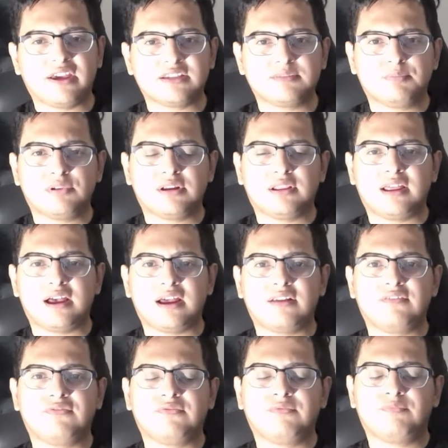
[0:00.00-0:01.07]
but a lot
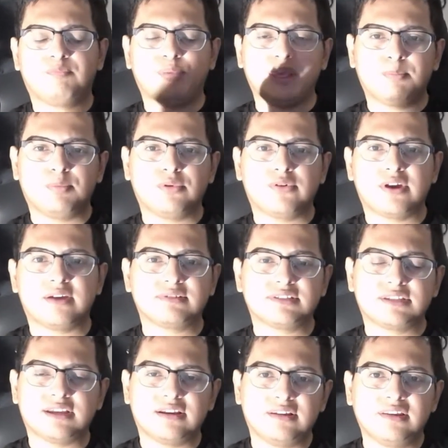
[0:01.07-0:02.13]
of people have
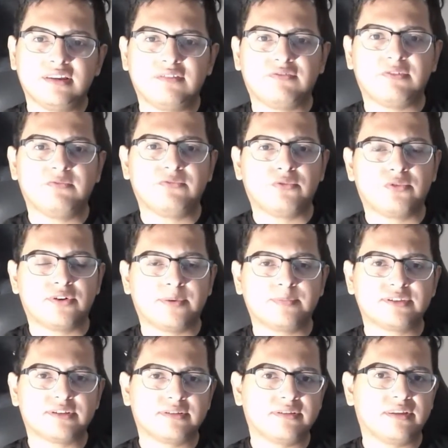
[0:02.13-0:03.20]
said in different
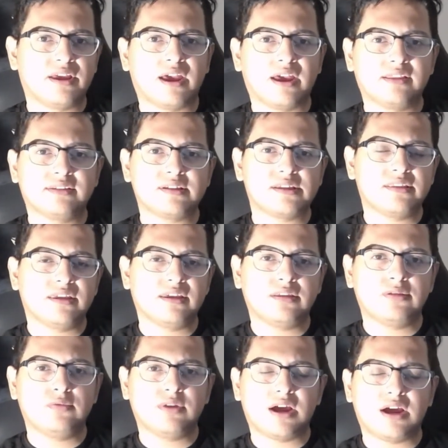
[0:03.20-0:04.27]
forums that they
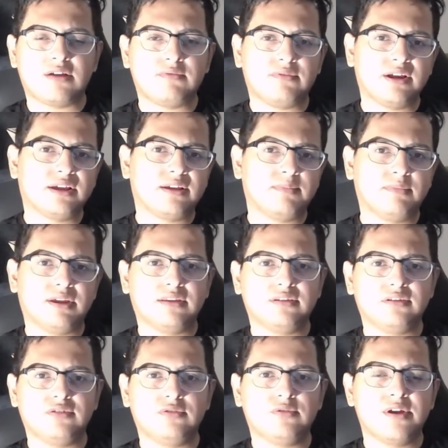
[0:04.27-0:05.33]
do not recommend
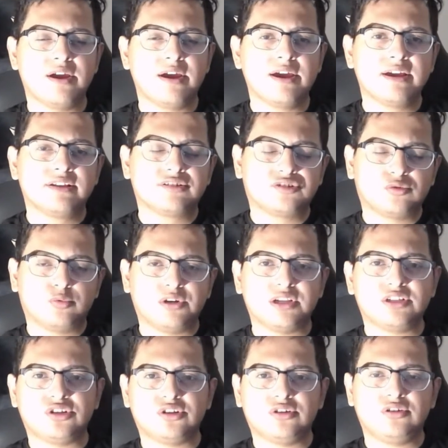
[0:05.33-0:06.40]
you
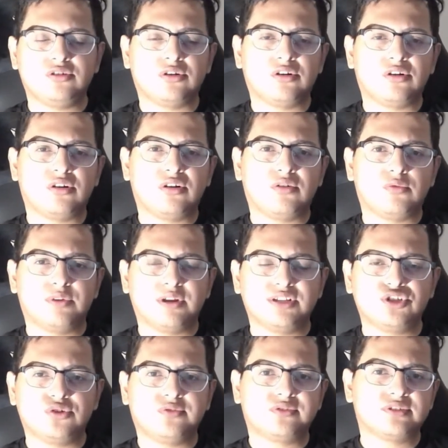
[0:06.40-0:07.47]
switch your
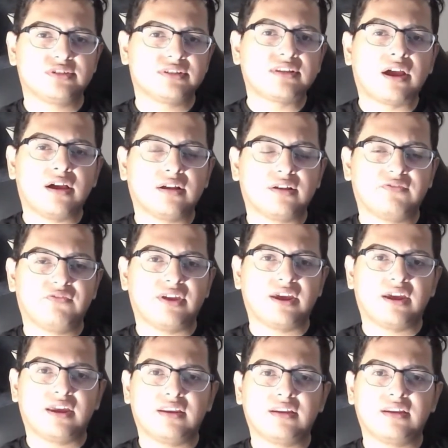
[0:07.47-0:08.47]
original stock fan.